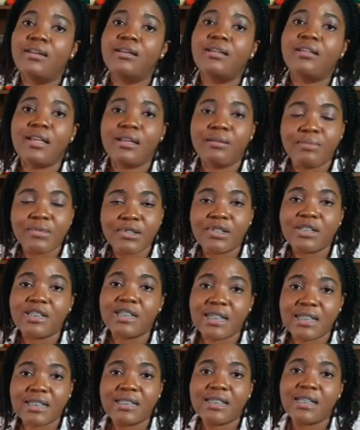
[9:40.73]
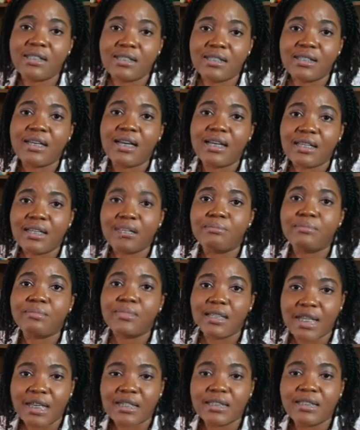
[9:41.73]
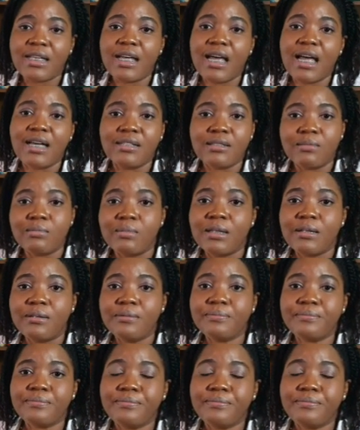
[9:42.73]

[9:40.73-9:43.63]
then we suggest that you get them checked as well.